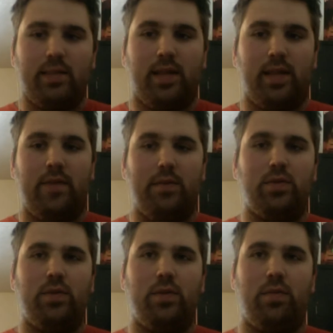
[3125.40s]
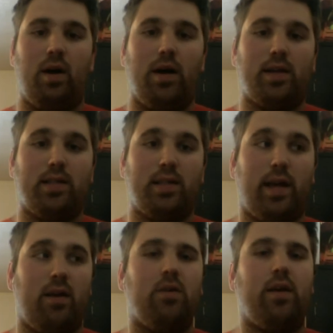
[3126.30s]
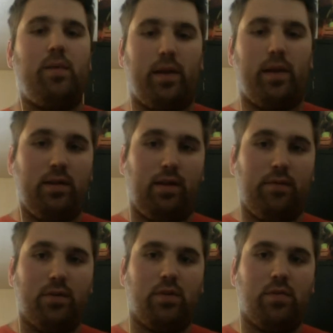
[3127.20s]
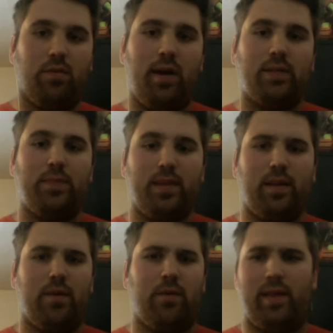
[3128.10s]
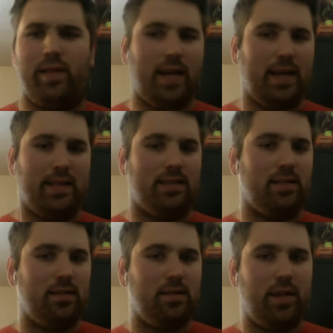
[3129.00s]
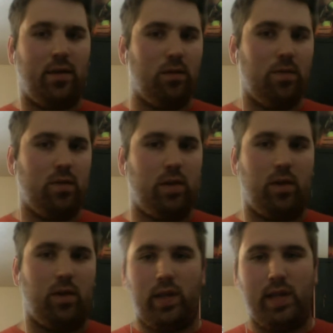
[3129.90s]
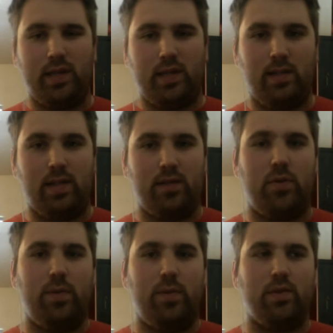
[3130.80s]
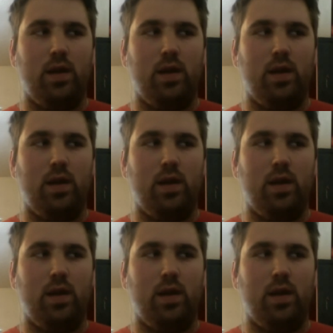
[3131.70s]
like if he was doing the blogs, it's like, oh, okay, big deal, everyone's doing blogs. But then they go, wait, this guy doesn't. You can only get his content through emails.